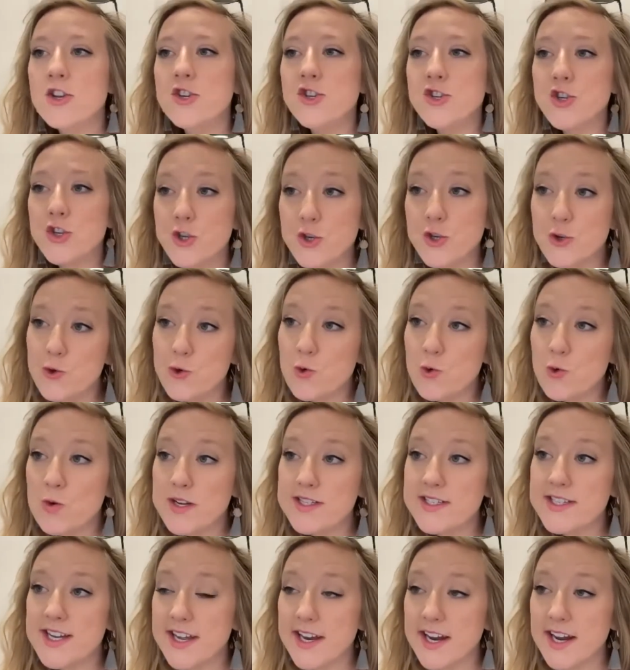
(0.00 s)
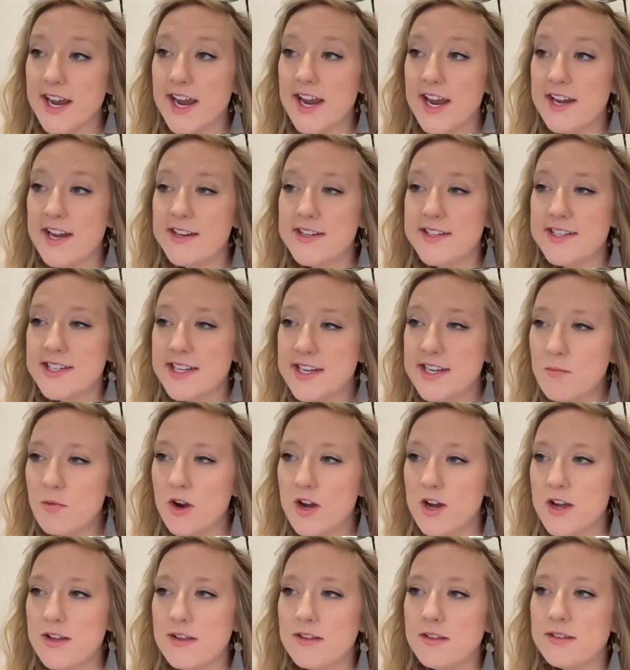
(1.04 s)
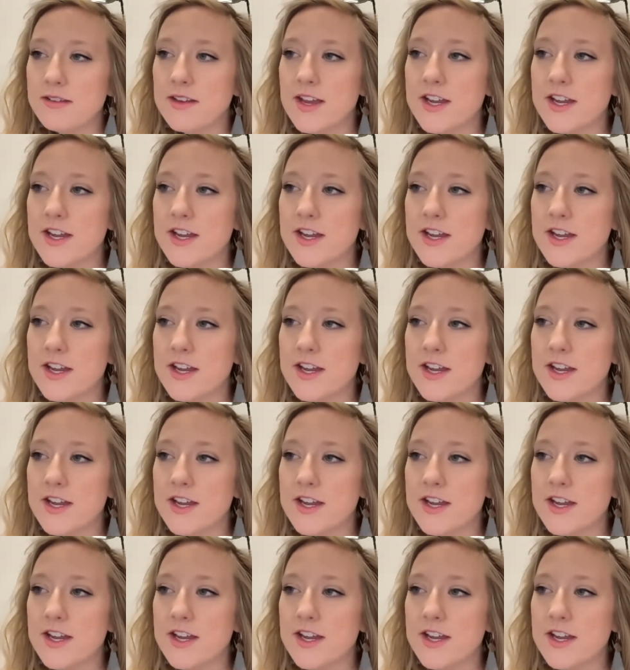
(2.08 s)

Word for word: two dedicated team runs,